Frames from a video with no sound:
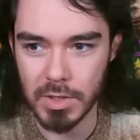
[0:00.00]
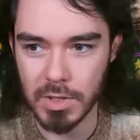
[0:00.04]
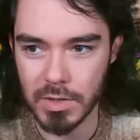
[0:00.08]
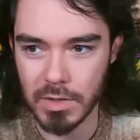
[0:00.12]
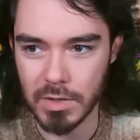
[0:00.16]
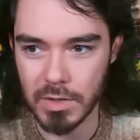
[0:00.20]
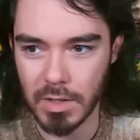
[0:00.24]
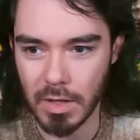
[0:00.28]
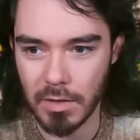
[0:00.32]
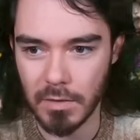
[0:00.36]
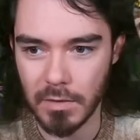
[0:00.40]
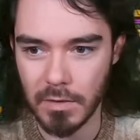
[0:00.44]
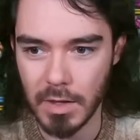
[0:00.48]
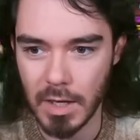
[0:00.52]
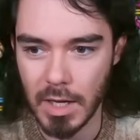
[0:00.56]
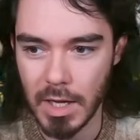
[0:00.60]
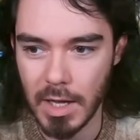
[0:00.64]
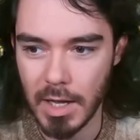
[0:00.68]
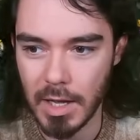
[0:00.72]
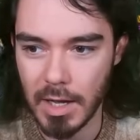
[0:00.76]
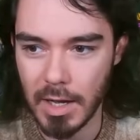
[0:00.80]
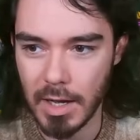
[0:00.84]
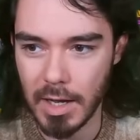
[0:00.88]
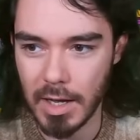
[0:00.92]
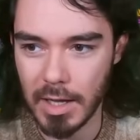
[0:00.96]
of stuff.
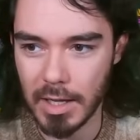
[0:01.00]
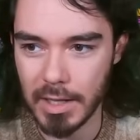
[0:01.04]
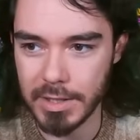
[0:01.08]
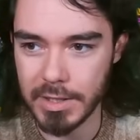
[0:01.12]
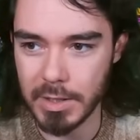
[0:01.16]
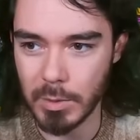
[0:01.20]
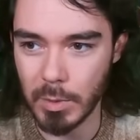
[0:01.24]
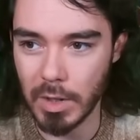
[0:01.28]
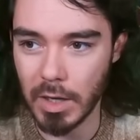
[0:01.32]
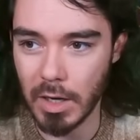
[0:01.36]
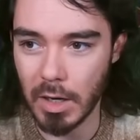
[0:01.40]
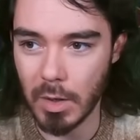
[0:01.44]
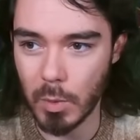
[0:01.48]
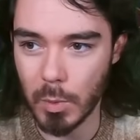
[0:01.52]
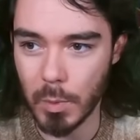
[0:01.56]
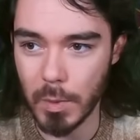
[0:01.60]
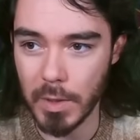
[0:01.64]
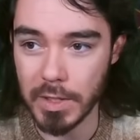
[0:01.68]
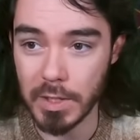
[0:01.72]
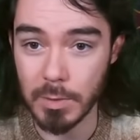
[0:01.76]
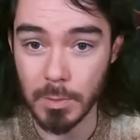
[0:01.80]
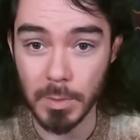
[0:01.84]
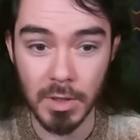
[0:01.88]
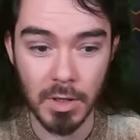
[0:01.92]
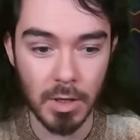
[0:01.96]
Uh, let's see, we got
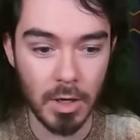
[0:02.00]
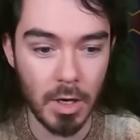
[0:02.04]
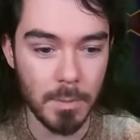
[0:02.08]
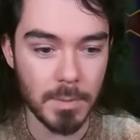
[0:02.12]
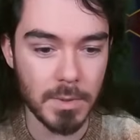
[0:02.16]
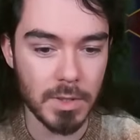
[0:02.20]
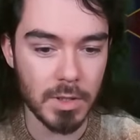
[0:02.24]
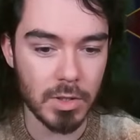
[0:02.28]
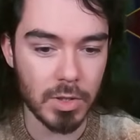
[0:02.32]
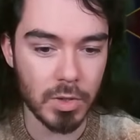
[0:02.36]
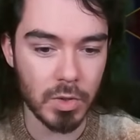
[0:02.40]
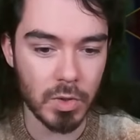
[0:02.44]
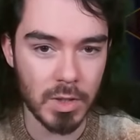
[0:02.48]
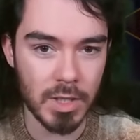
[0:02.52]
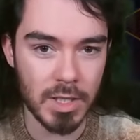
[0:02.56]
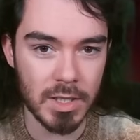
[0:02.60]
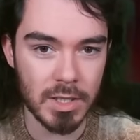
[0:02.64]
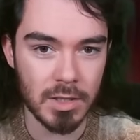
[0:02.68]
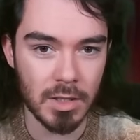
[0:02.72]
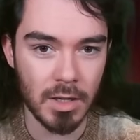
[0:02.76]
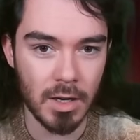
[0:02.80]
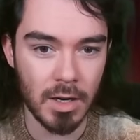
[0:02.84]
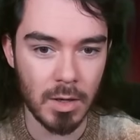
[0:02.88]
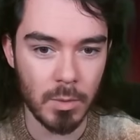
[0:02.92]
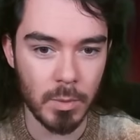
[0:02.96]
Whisper up to three
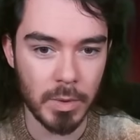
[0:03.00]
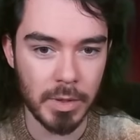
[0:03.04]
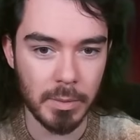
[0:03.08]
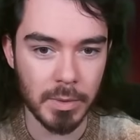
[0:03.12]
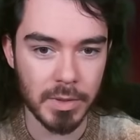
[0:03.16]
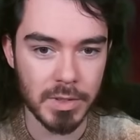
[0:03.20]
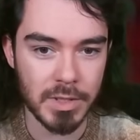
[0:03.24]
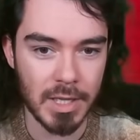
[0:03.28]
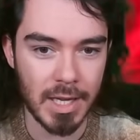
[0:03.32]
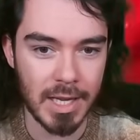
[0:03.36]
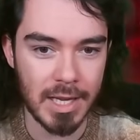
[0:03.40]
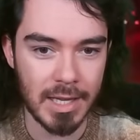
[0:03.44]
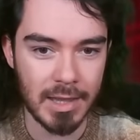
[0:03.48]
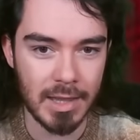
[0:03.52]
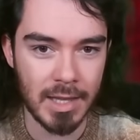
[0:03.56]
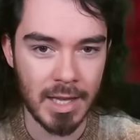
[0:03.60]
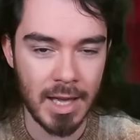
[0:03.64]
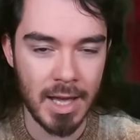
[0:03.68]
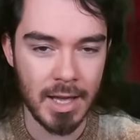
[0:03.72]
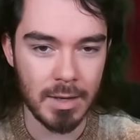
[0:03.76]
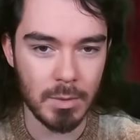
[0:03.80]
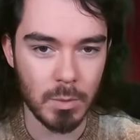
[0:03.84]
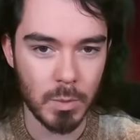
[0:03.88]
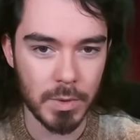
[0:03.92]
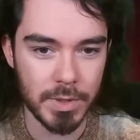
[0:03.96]
star. We will take
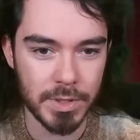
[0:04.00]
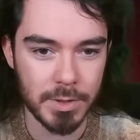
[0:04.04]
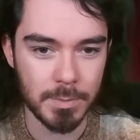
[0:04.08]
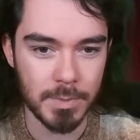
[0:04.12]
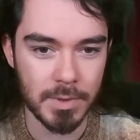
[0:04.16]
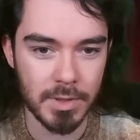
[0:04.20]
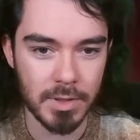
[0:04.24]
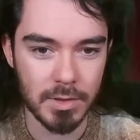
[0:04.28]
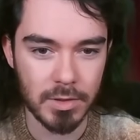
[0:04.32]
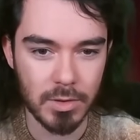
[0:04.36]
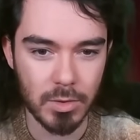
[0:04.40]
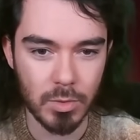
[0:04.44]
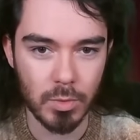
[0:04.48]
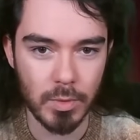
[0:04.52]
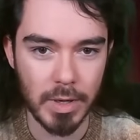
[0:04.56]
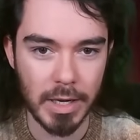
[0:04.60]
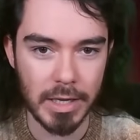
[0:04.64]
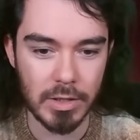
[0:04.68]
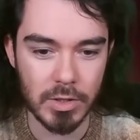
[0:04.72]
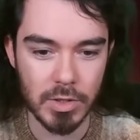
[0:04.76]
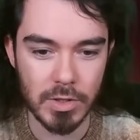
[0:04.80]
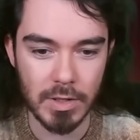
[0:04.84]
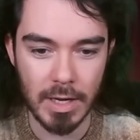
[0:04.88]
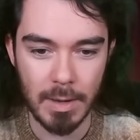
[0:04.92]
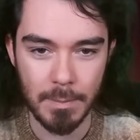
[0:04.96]
that. Whisper,
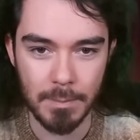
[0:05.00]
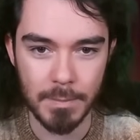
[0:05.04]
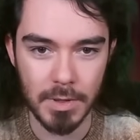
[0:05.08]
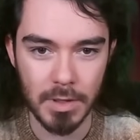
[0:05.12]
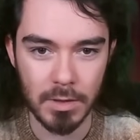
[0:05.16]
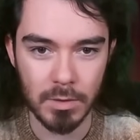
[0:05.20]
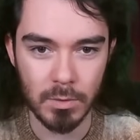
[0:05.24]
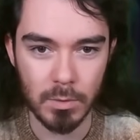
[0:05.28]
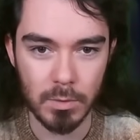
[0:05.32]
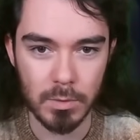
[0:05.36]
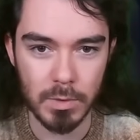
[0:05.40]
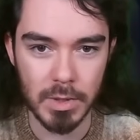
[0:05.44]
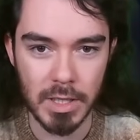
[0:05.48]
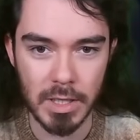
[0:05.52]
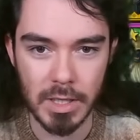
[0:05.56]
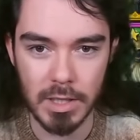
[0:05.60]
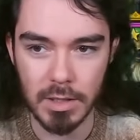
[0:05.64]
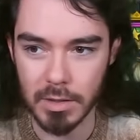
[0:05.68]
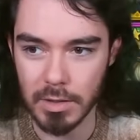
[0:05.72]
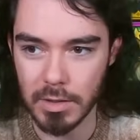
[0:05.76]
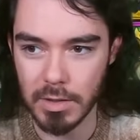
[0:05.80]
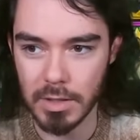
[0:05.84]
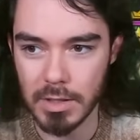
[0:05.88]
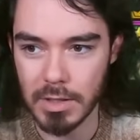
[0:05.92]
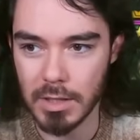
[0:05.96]
great champion, really
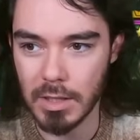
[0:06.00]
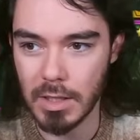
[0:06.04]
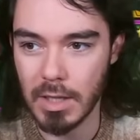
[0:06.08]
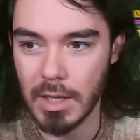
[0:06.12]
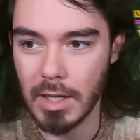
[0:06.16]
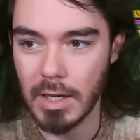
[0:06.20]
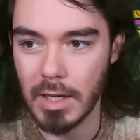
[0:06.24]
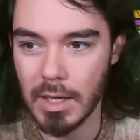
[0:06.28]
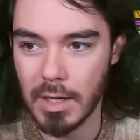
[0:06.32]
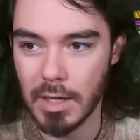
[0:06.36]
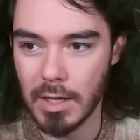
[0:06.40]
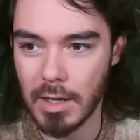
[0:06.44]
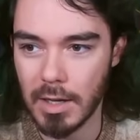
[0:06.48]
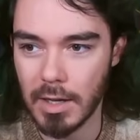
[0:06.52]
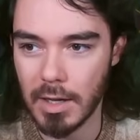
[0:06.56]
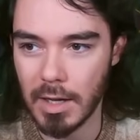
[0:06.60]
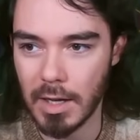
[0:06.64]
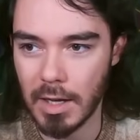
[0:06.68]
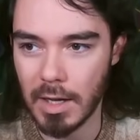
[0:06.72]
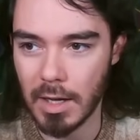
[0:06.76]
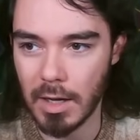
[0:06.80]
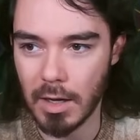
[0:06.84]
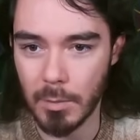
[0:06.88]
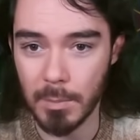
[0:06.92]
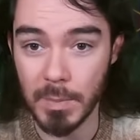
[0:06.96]
good.
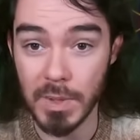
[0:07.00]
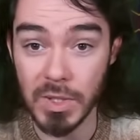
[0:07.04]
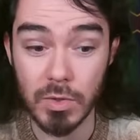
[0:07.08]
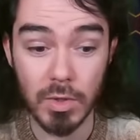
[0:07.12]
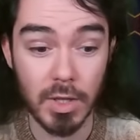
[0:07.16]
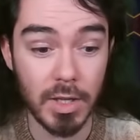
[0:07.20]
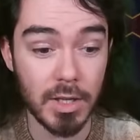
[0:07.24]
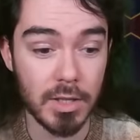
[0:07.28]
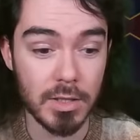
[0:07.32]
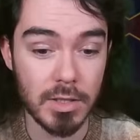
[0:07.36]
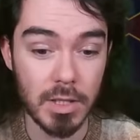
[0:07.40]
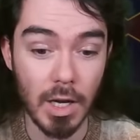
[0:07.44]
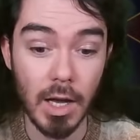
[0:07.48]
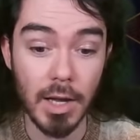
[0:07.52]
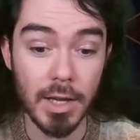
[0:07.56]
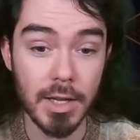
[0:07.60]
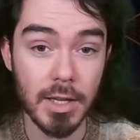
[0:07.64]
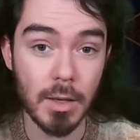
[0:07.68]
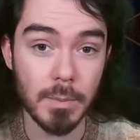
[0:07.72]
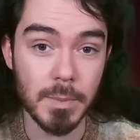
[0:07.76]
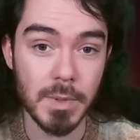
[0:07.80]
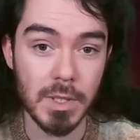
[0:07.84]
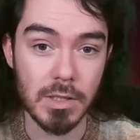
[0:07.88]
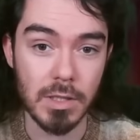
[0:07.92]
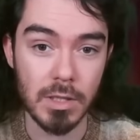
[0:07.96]
Uh, Mr. Rider Dahi
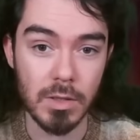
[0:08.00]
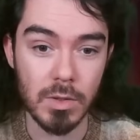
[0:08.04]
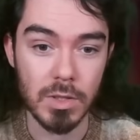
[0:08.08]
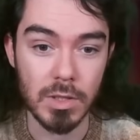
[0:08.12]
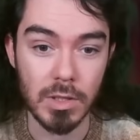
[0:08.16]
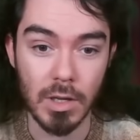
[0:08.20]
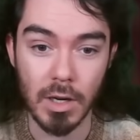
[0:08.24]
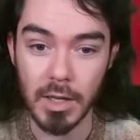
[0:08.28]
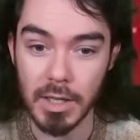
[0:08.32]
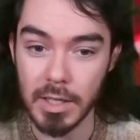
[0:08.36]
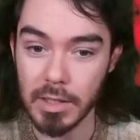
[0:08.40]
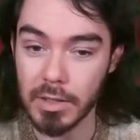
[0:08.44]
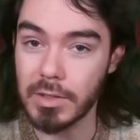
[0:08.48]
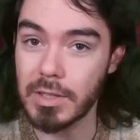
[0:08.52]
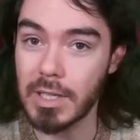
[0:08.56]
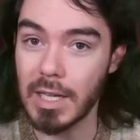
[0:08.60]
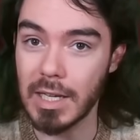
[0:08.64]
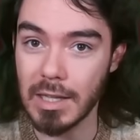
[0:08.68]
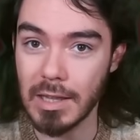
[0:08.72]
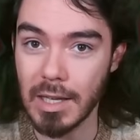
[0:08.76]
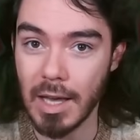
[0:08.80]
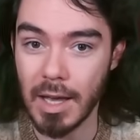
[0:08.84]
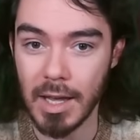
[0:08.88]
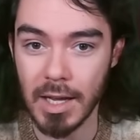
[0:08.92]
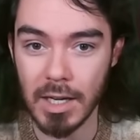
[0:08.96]
up to two star. He'll take
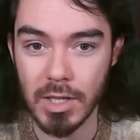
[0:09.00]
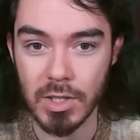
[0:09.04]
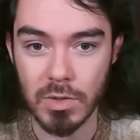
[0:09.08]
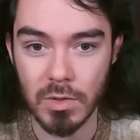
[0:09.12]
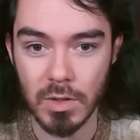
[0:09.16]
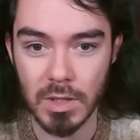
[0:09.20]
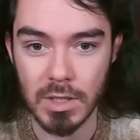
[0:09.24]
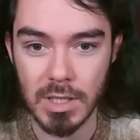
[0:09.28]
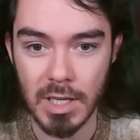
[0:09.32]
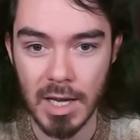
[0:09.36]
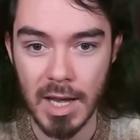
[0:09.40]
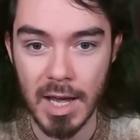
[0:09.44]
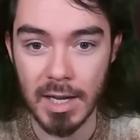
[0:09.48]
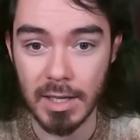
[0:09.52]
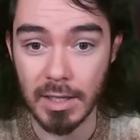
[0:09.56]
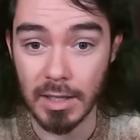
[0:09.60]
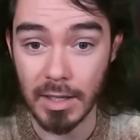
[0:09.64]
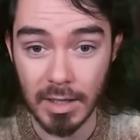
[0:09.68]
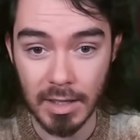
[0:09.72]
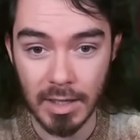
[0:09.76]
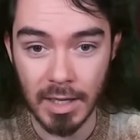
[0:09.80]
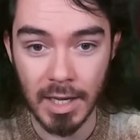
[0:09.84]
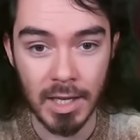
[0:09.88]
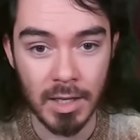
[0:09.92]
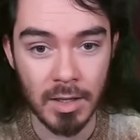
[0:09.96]
that extra attack.
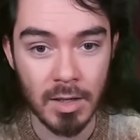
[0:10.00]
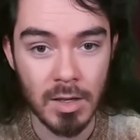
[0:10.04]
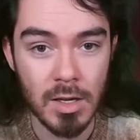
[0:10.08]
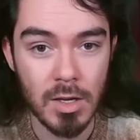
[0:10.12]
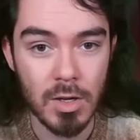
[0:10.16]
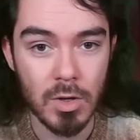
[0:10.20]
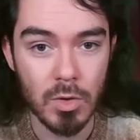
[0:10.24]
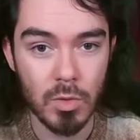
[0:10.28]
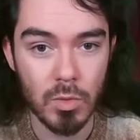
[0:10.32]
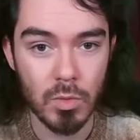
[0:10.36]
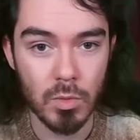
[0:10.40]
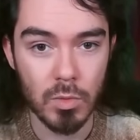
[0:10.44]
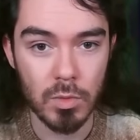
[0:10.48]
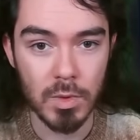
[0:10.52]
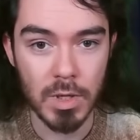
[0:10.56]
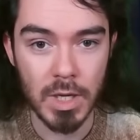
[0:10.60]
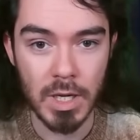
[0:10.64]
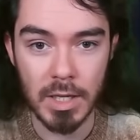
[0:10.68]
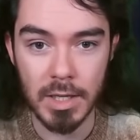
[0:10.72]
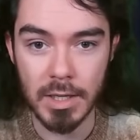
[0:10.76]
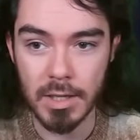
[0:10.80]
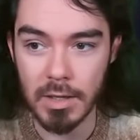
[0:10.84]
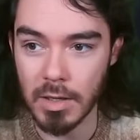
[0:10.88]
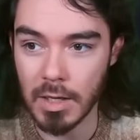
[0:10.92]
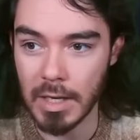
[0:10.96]
Again,
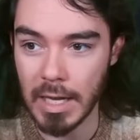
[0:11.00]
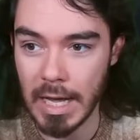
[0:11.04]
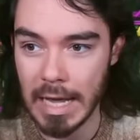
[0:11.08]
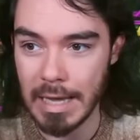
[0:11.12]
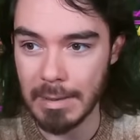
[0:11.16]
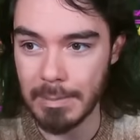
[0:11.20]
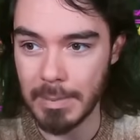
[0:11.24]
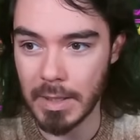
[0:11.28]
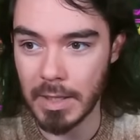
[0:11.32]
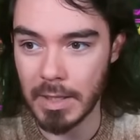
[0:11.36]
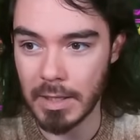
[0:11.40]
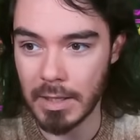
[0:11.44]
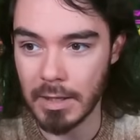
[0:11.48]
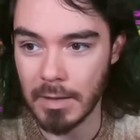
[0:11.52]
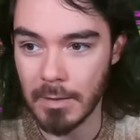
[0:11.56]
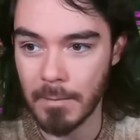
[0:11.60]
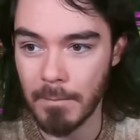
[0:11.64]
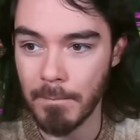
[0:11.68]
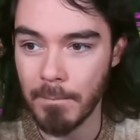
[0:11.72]
really good epic.